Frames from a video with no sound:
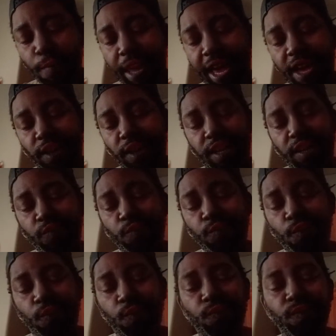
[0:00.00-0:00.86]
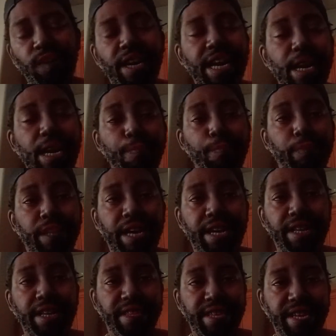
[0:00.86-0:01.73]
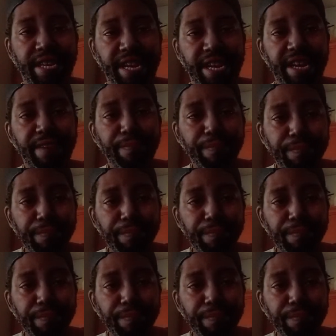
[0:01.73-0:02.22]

Allen Road in Plant City.